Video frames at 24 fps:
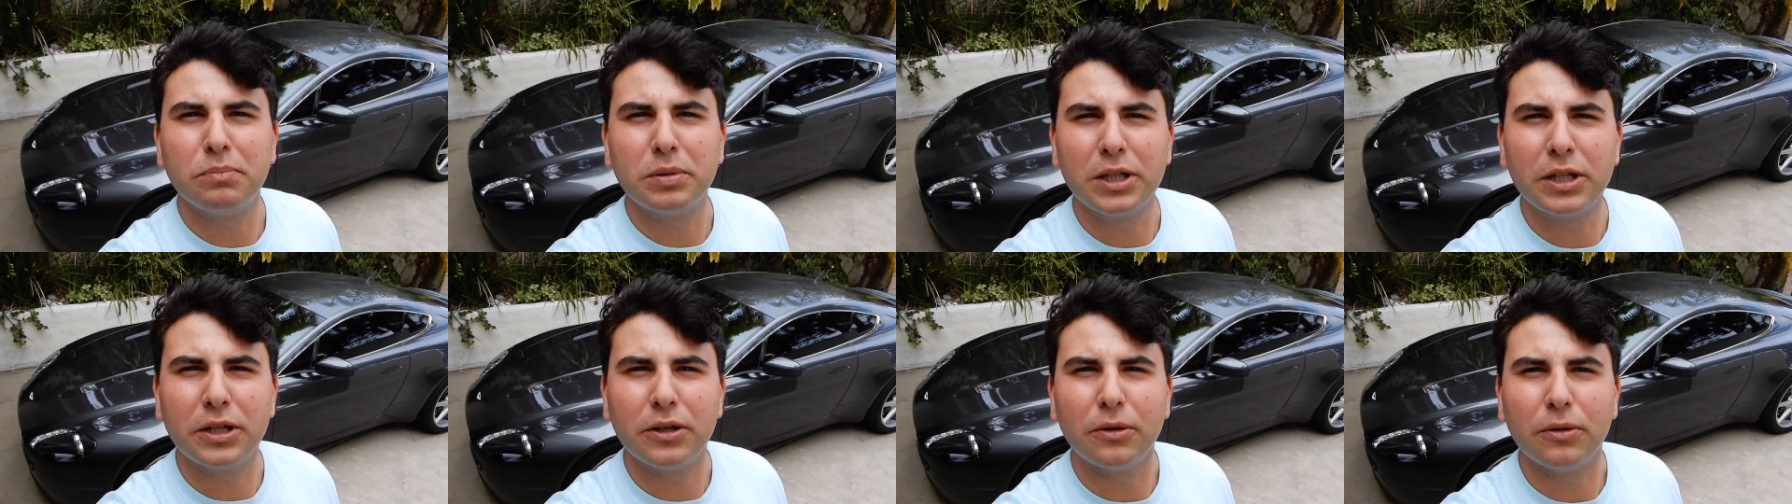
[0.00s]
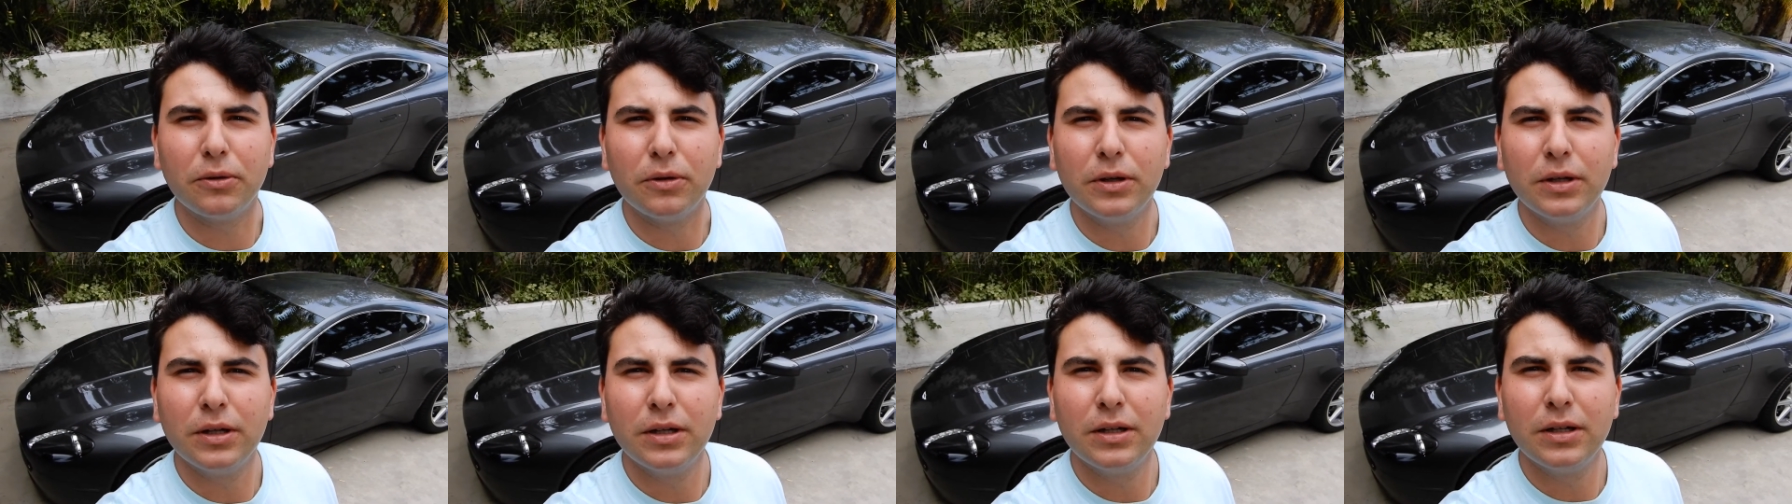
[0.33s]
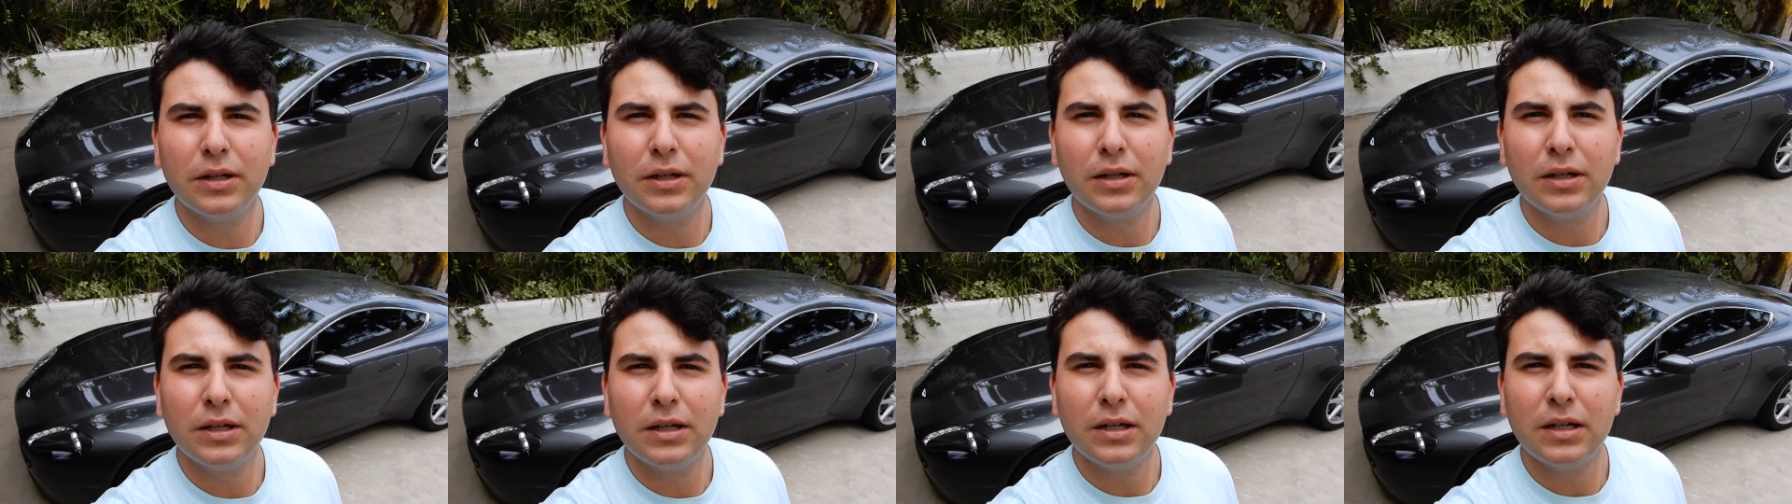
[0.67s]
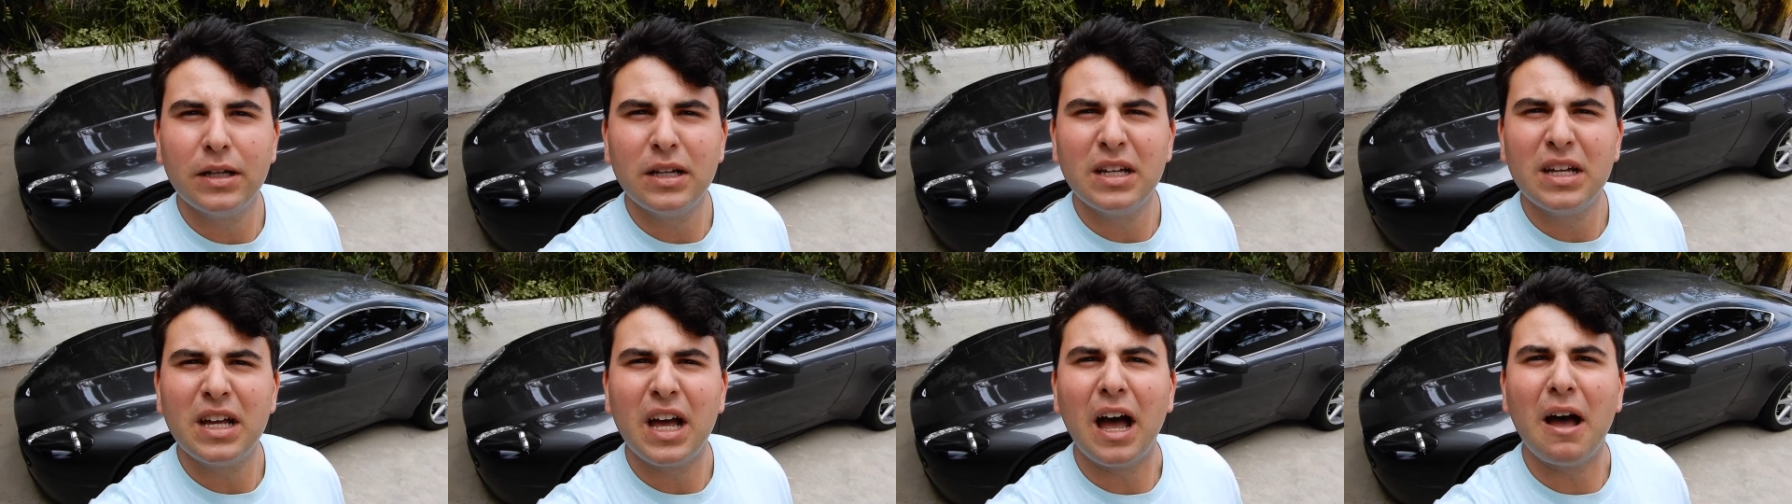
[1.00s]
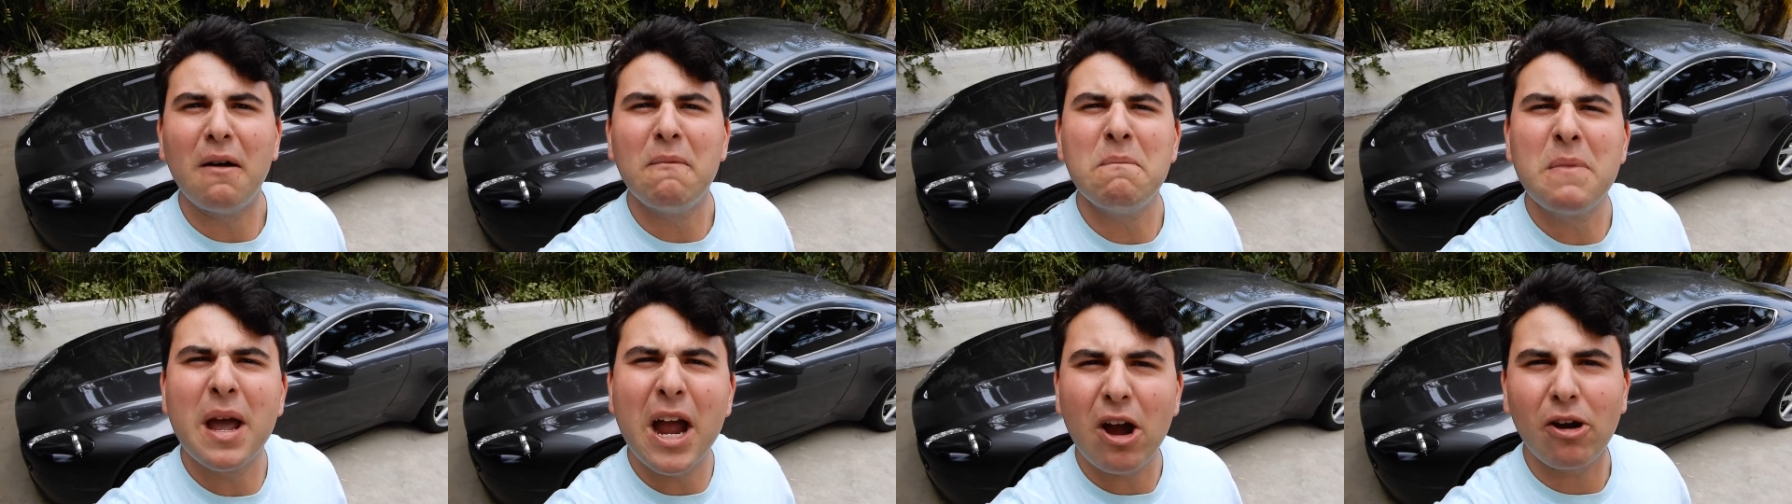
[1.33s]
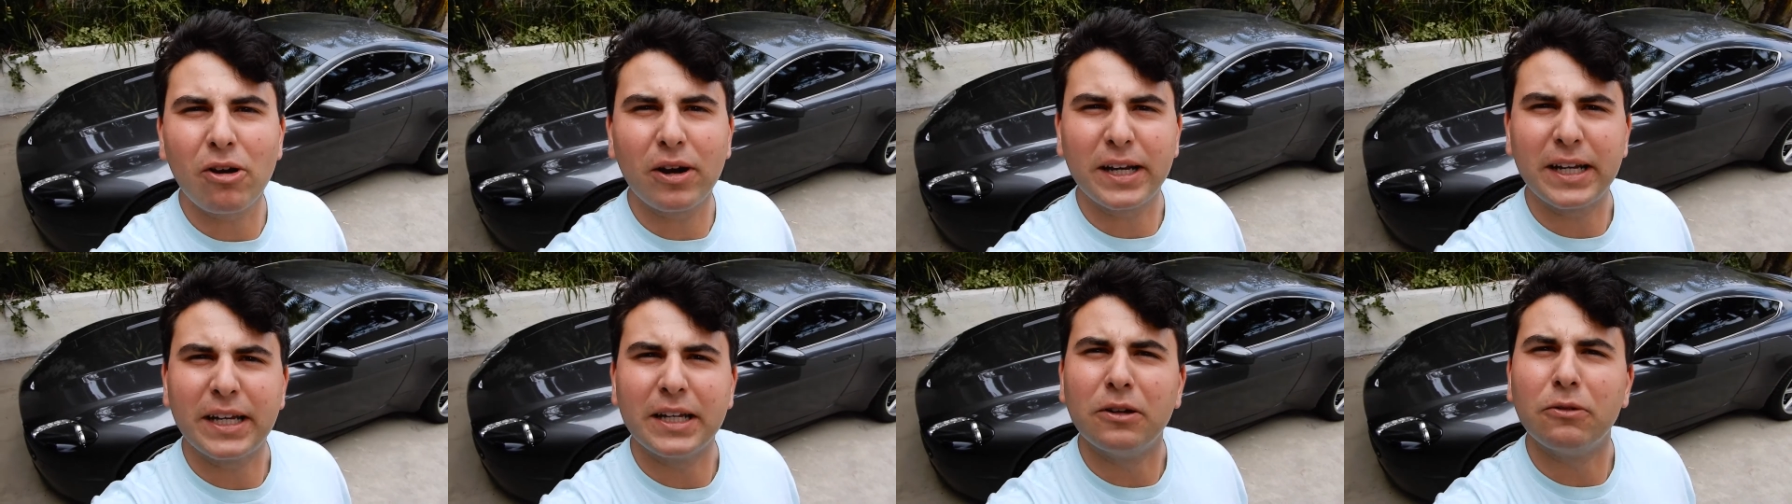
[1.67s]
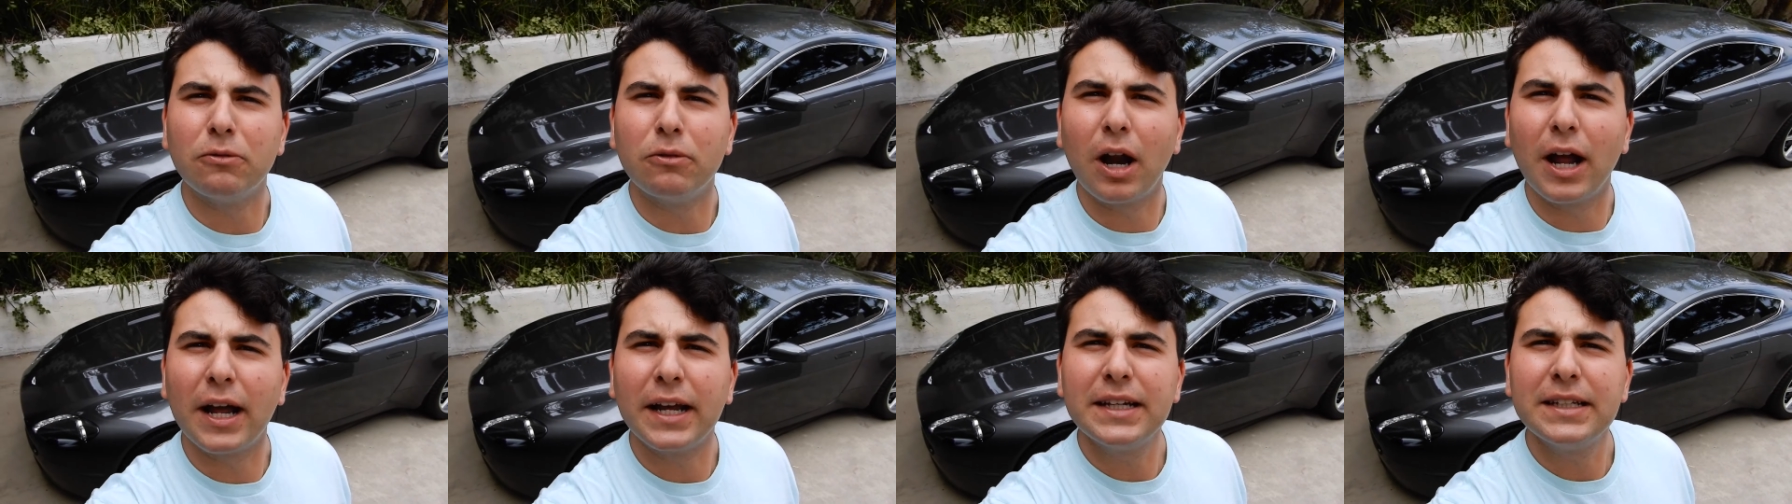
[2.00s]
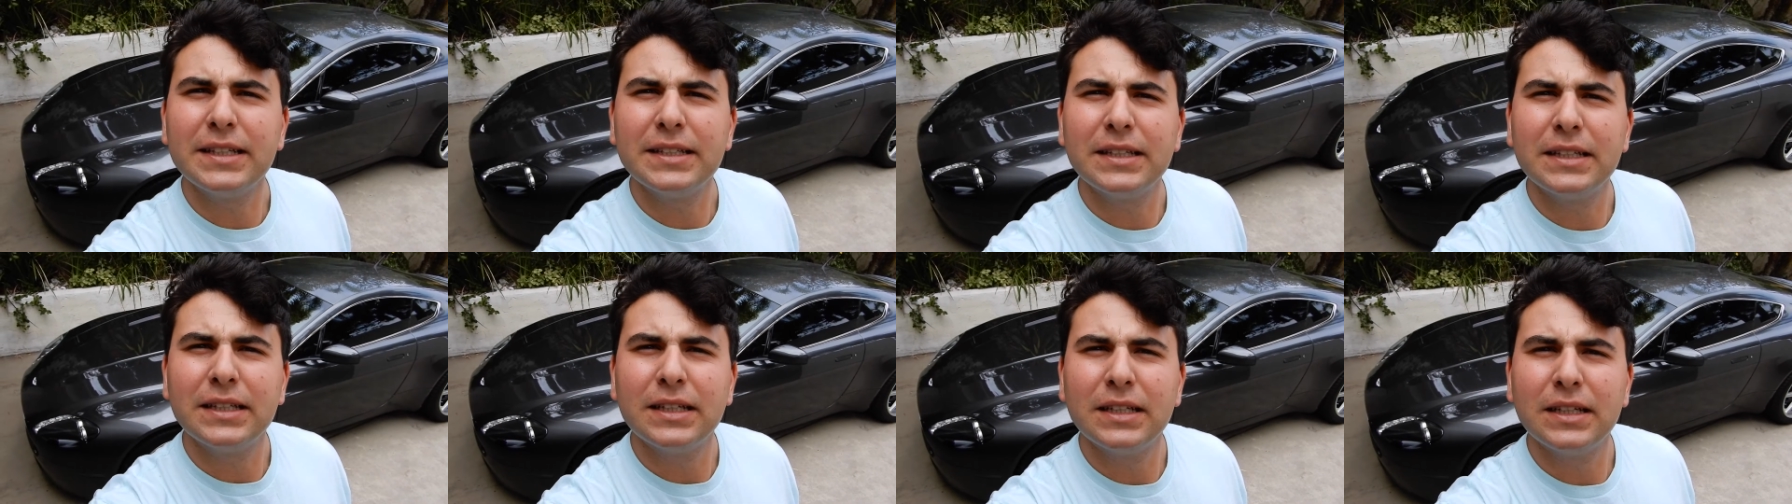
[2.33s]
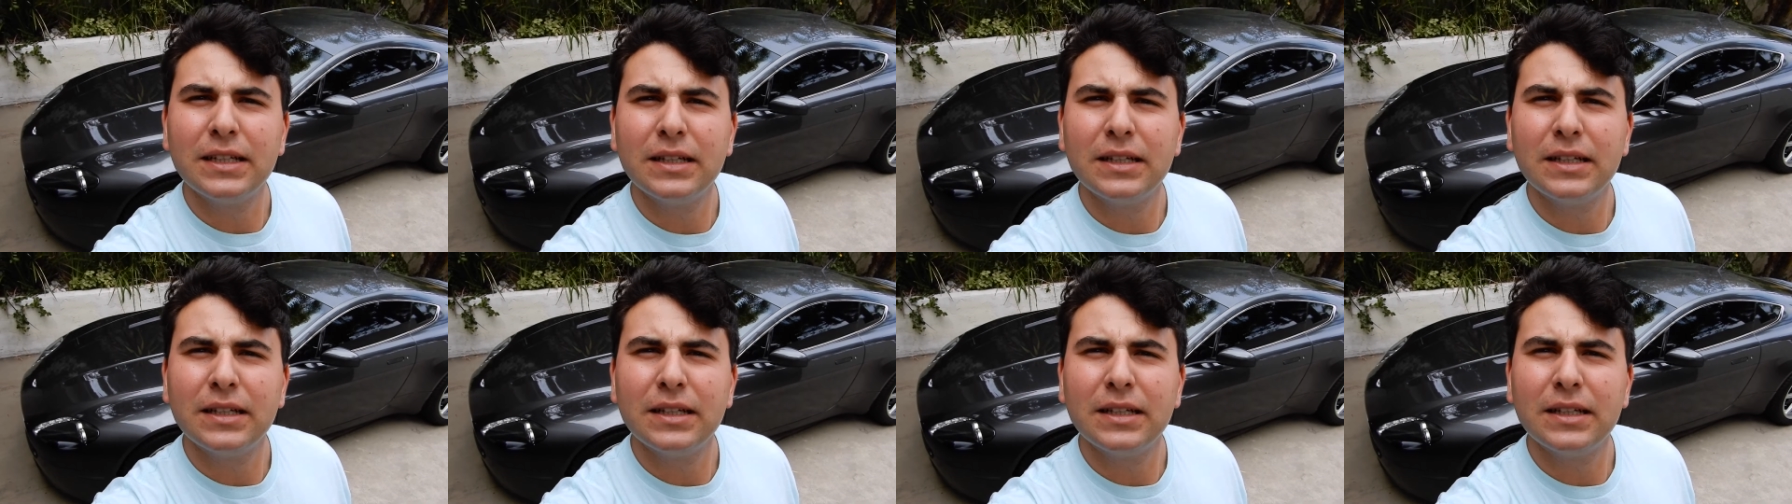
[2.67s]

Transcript: blue. American, right?